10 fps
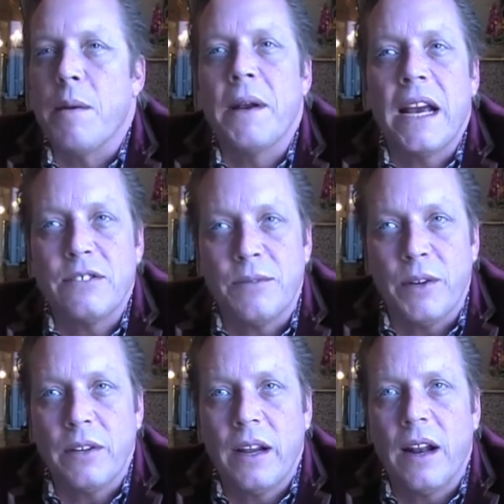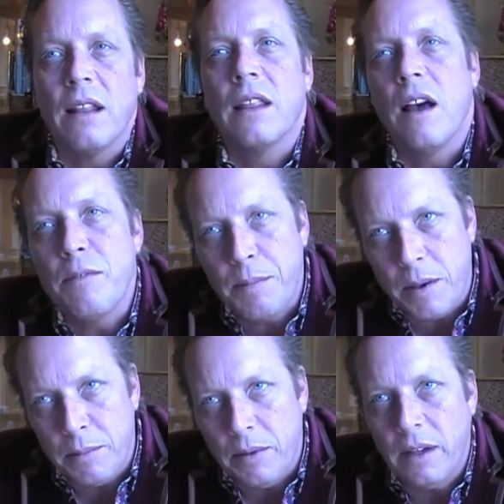I'm an extrovert, and I love
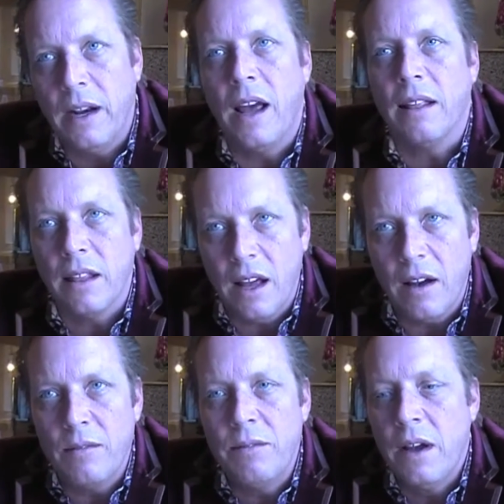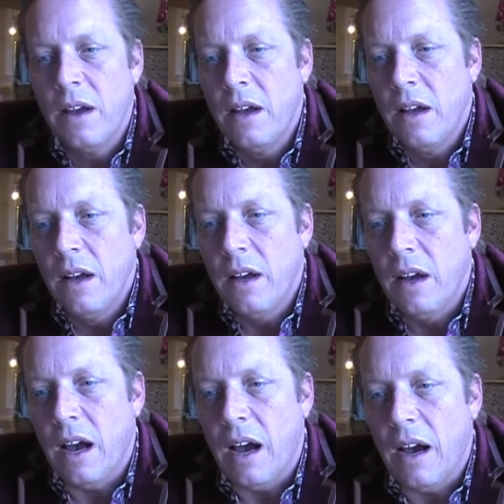people, and I love,
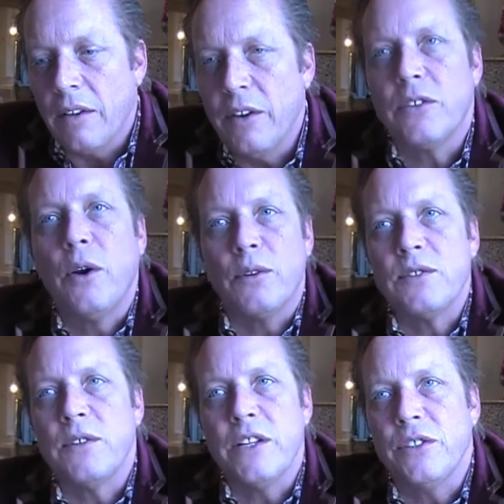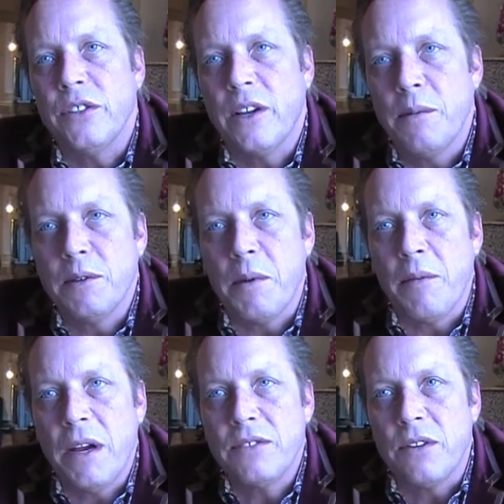you're a total stranger and you come into my
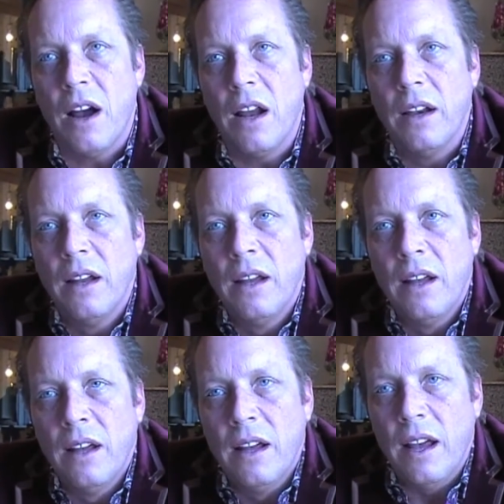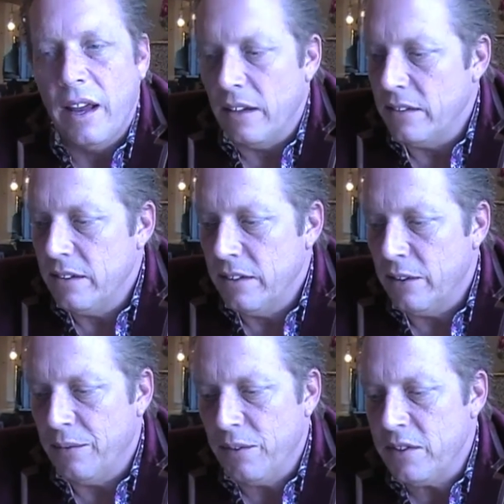restaurant, and
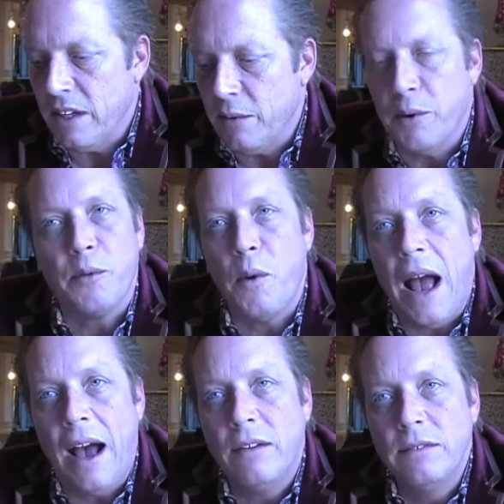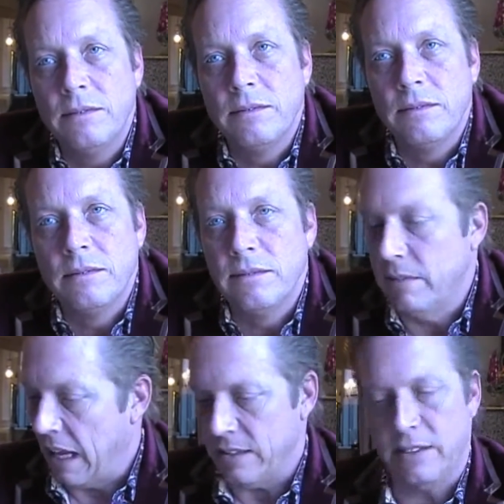if you say the word wow,
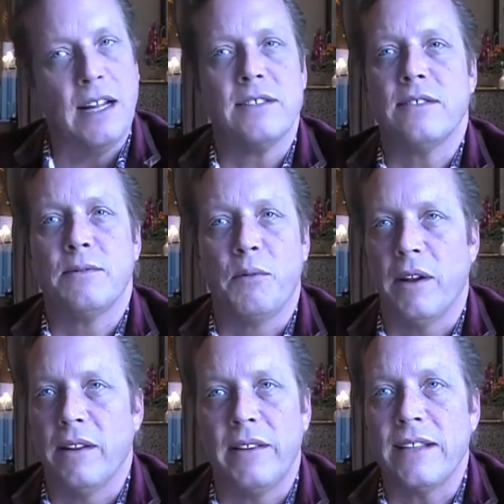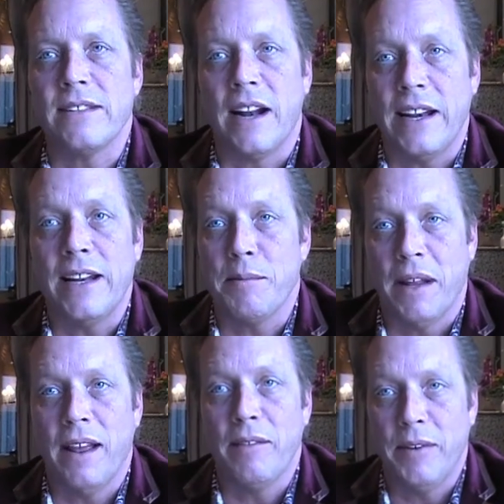that's one of the things that I need in
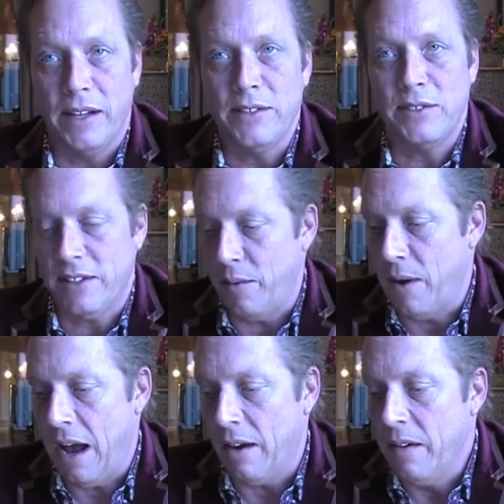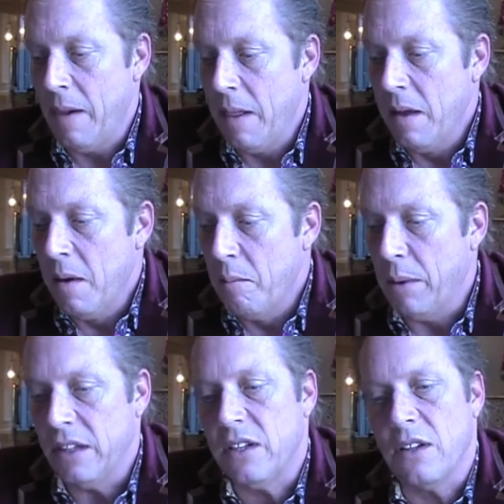my life. I need you to say wow.
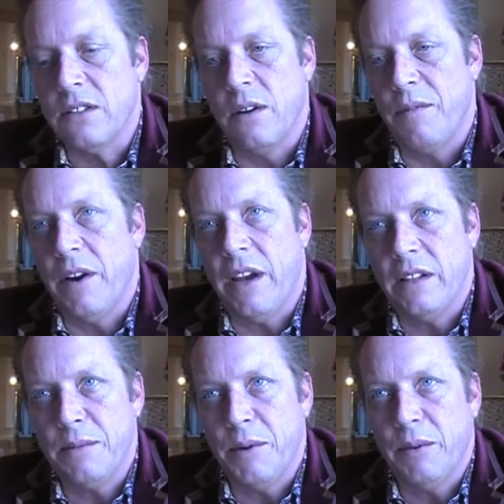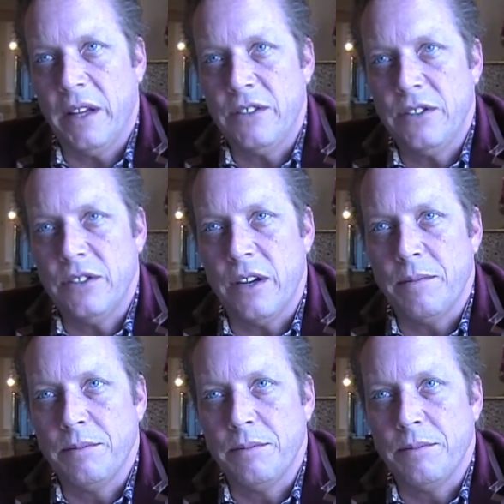But it's also a very intimate relationship.